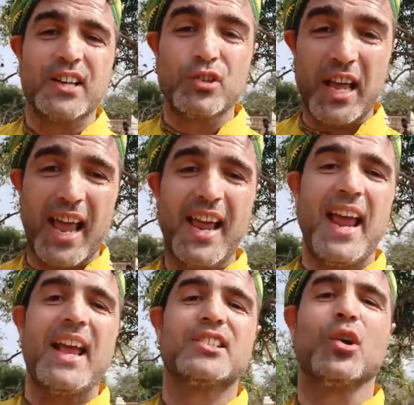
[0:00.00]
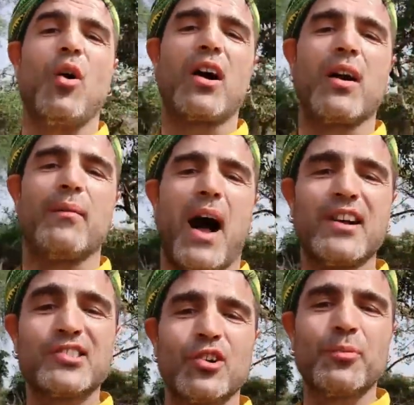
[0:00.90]
today. So uh,
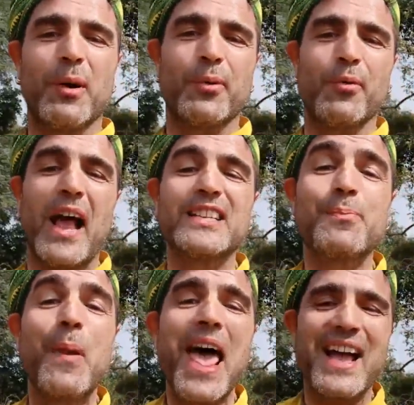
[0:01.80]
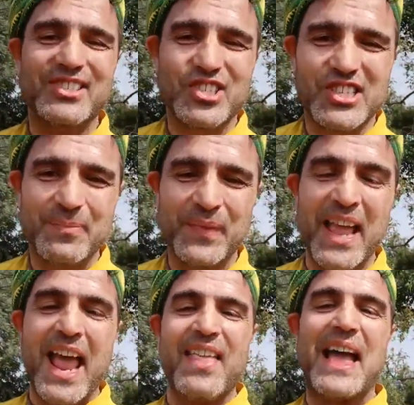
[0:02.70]
Prabhu has pledged
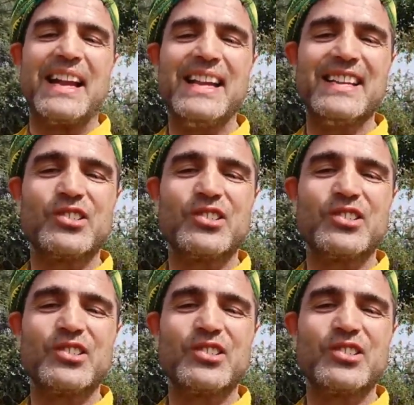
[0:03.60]
that he